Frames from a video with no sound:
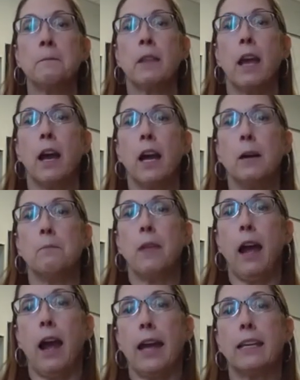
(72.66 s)
um,
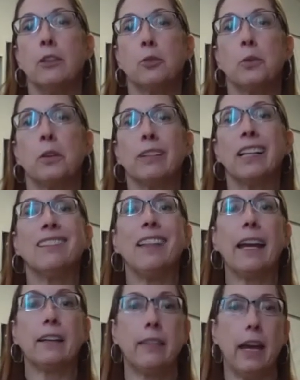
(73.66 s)
I can sort of
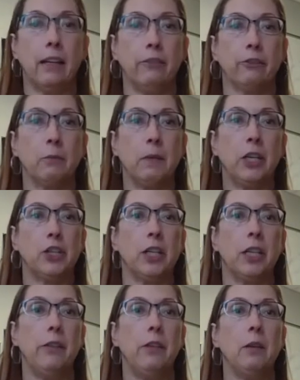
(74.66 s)
collect that
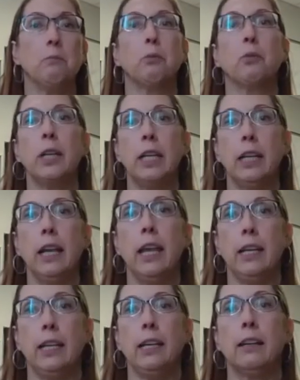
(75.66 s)
information and then bring
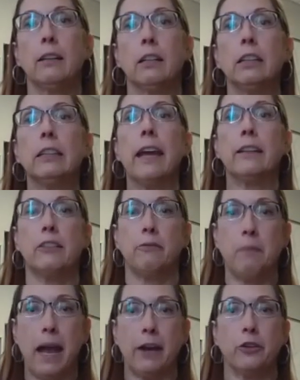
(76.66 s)
any collective
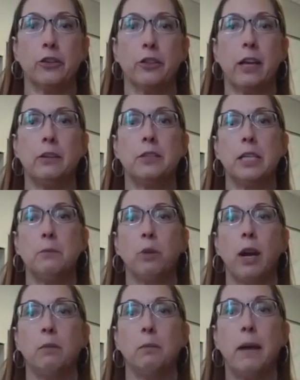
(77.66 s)
patterns that seem
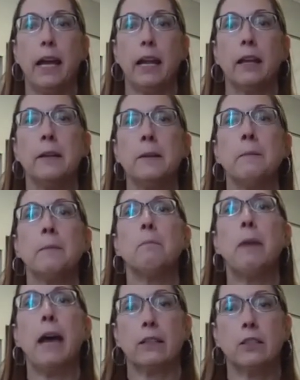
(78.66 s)
problematic
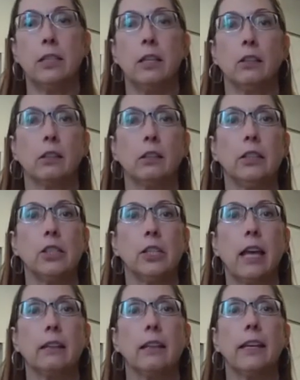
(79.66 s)
back to the Intercollegiate
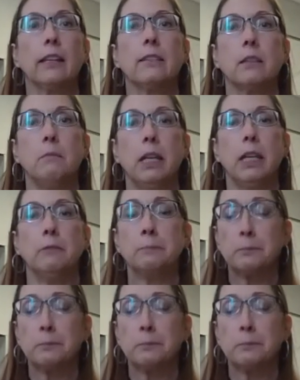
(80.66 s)
Athletics Committee.